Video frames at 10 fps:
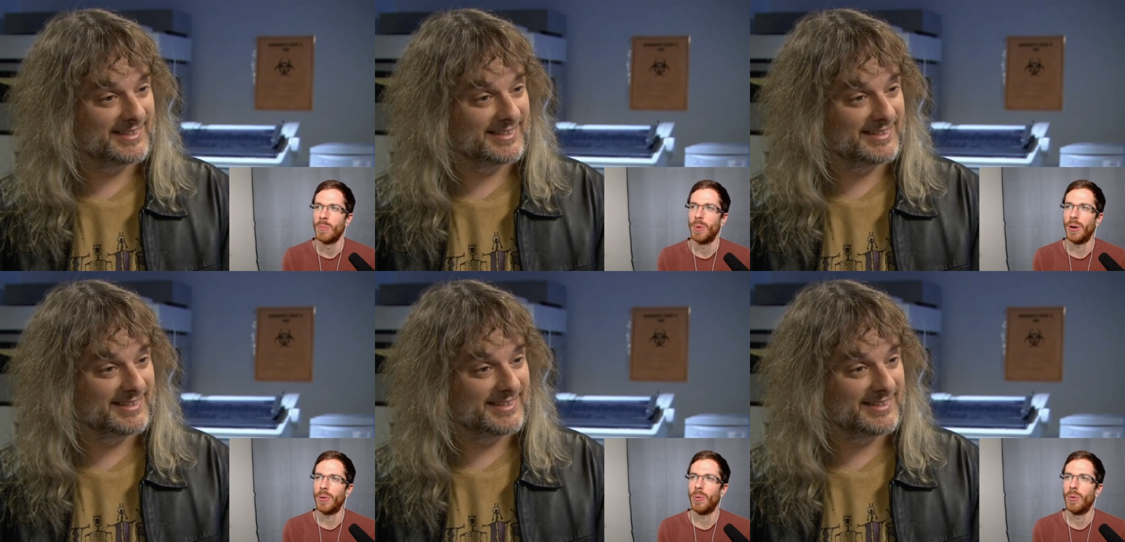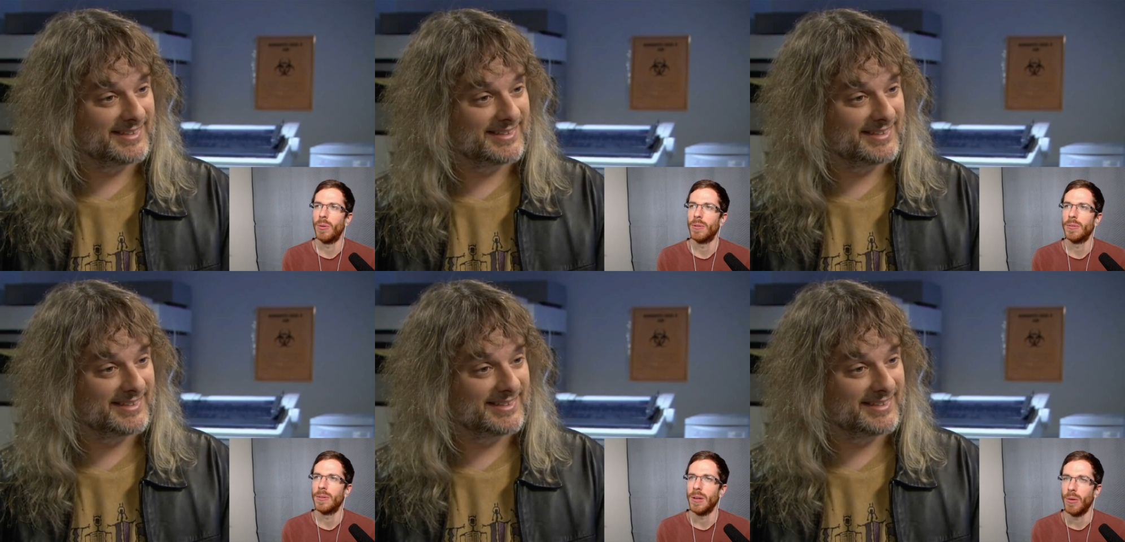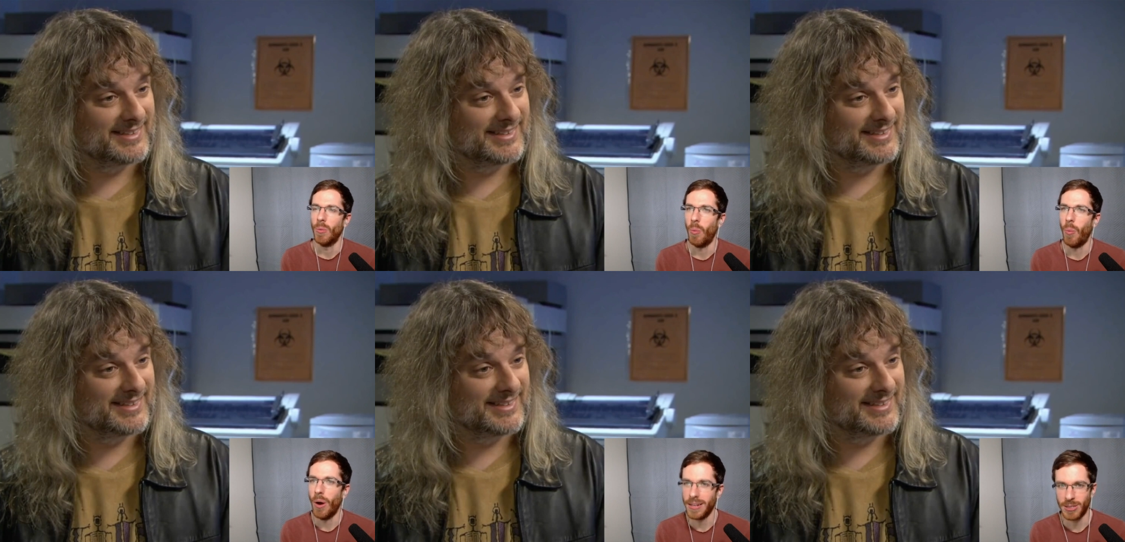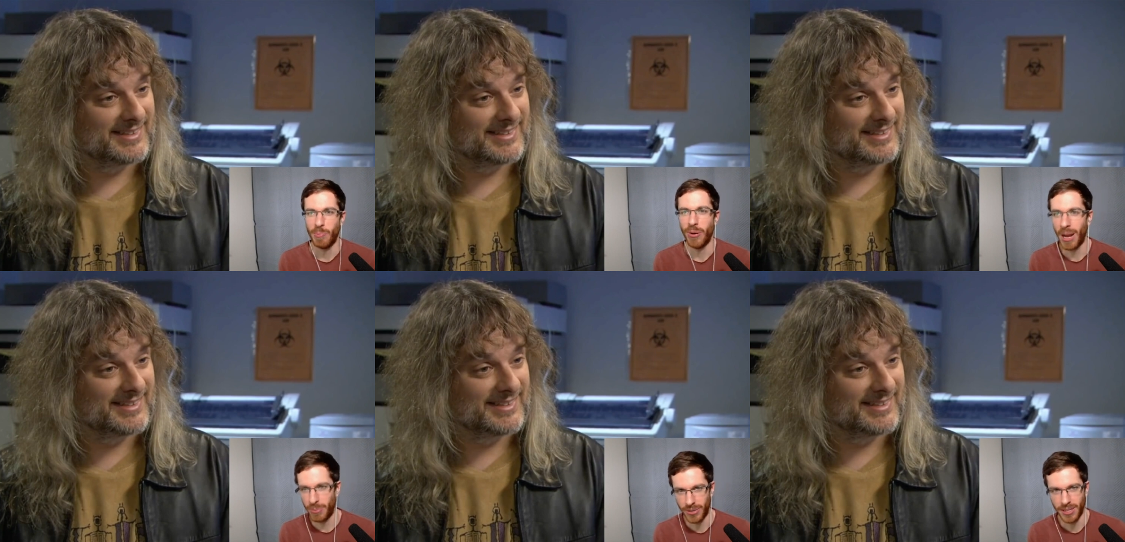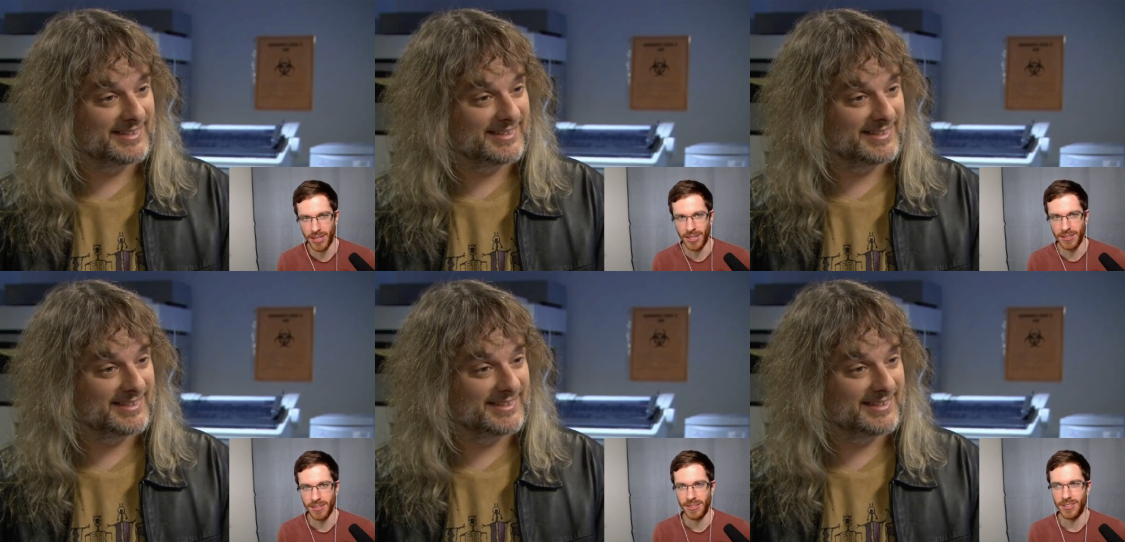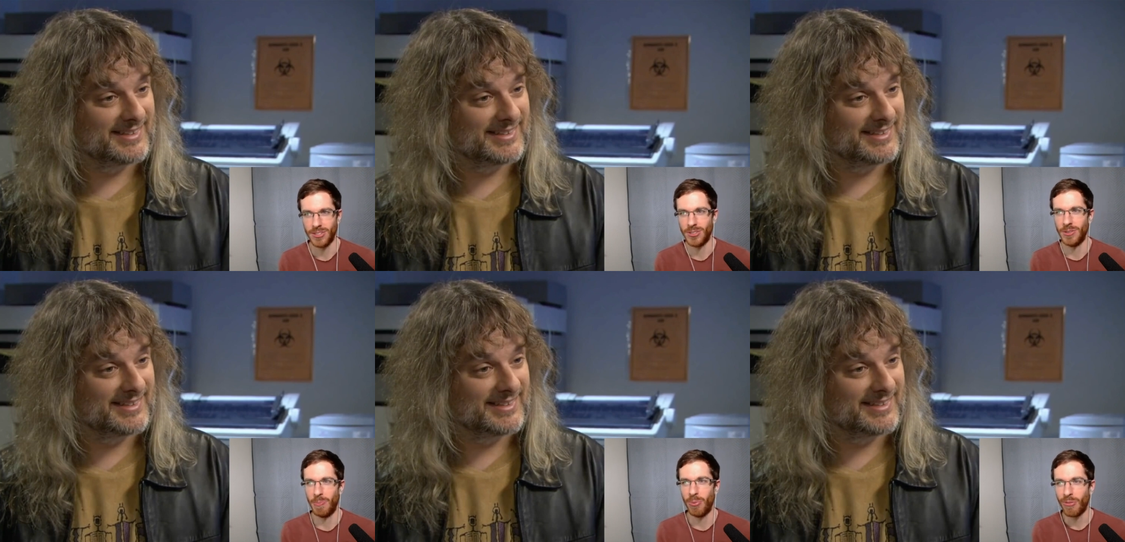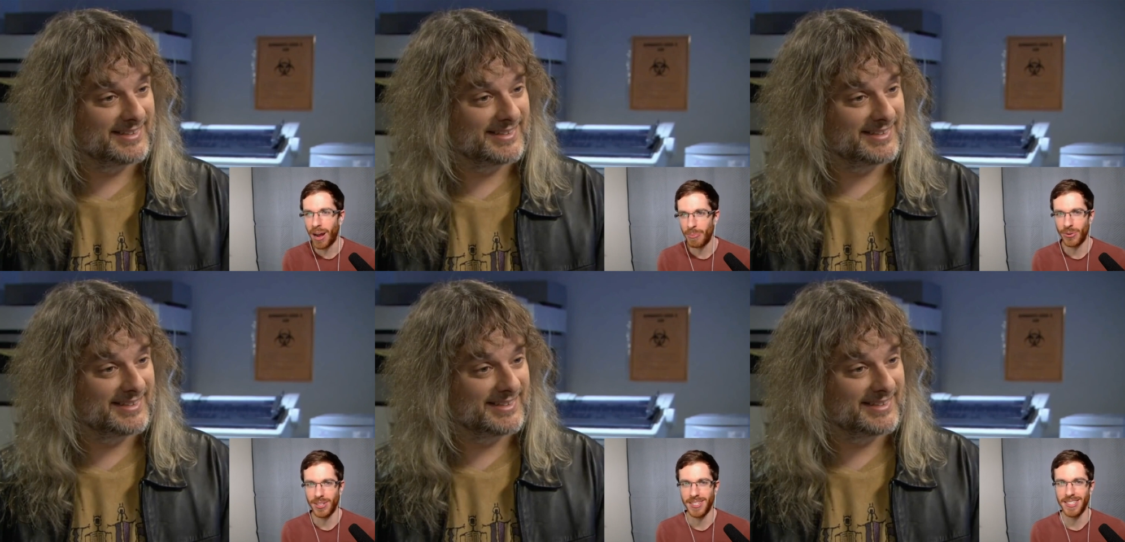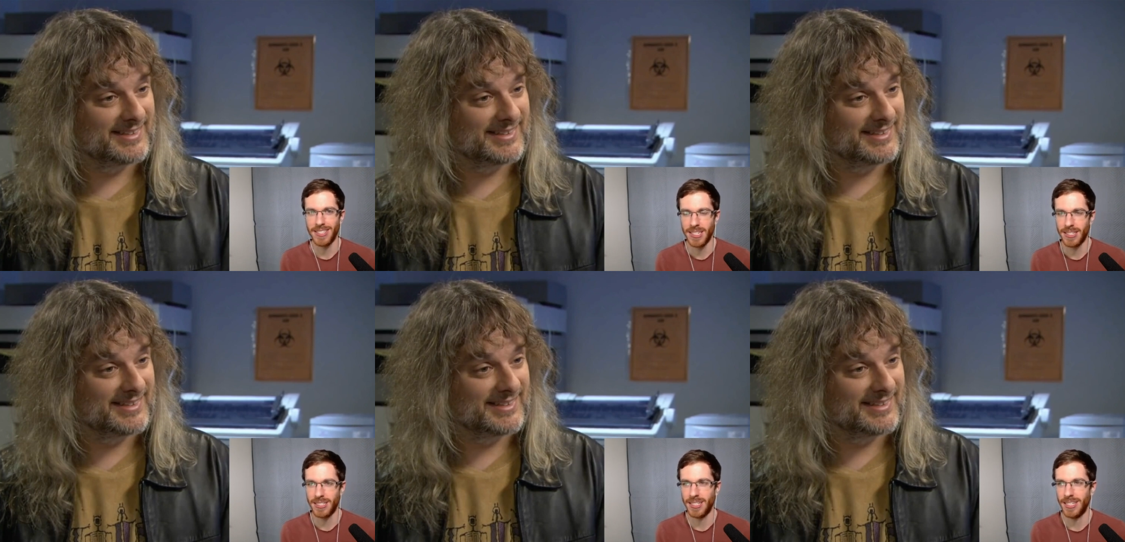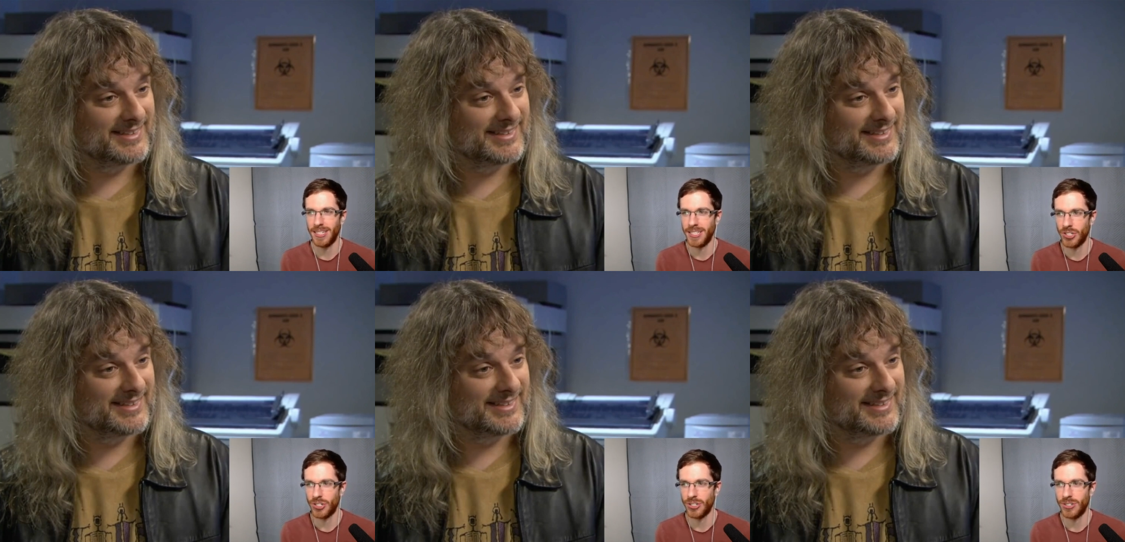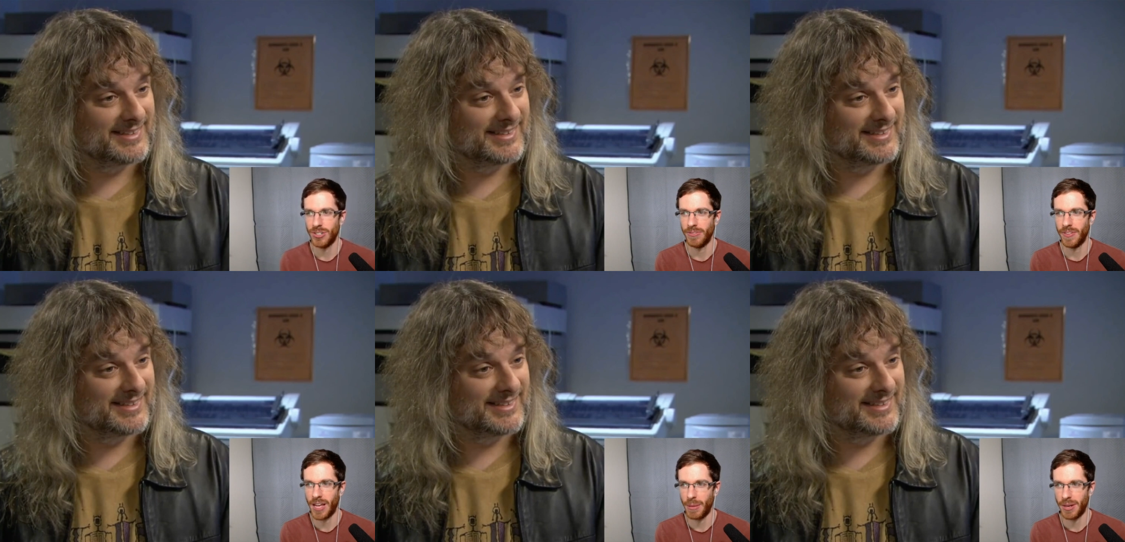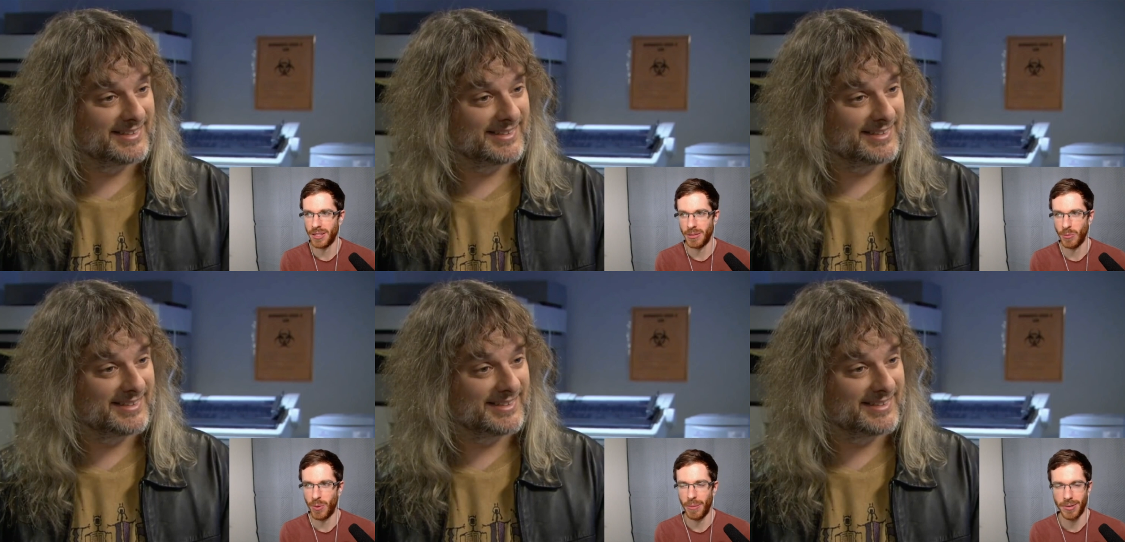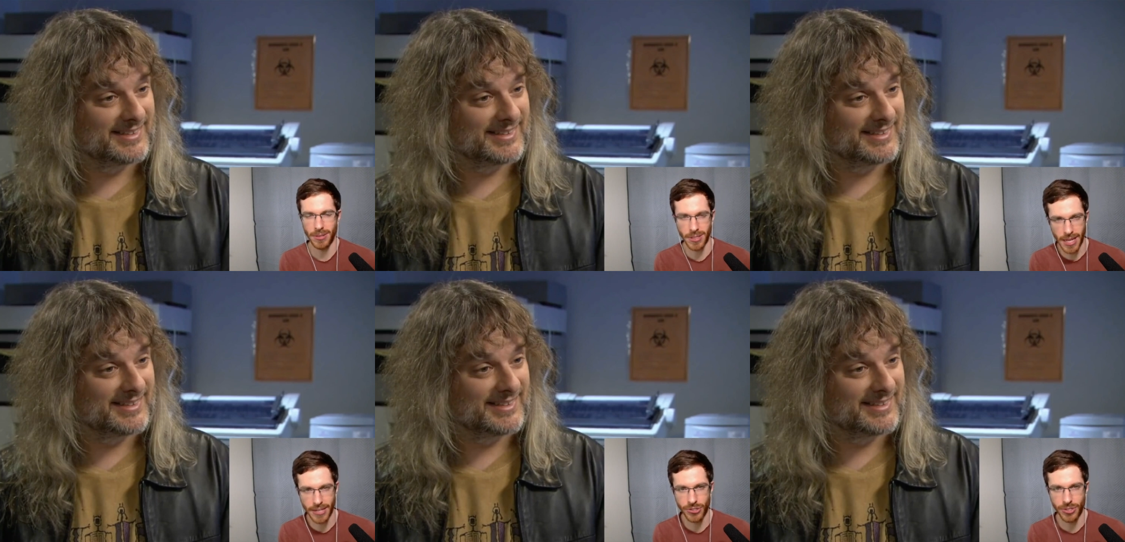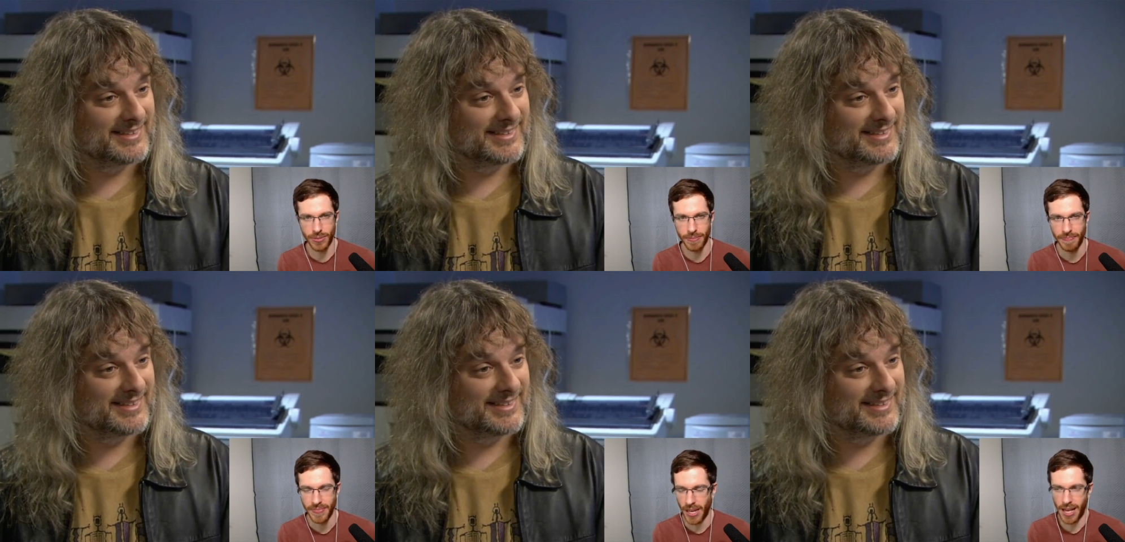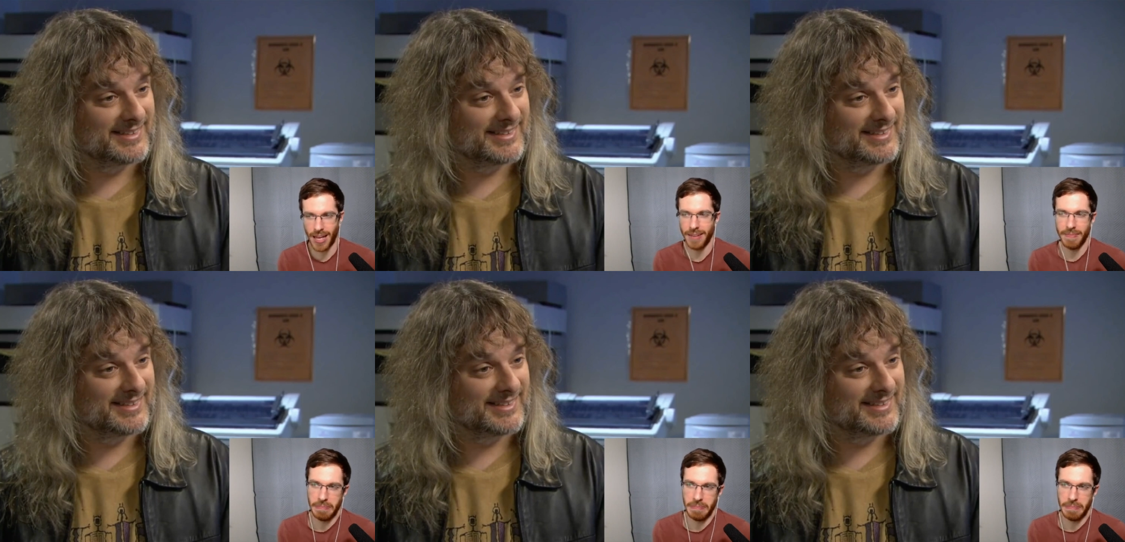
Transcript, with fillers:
Speaker 1: But what is a property then? Does the property exist in addition to the phenomena that the property is attached to? I,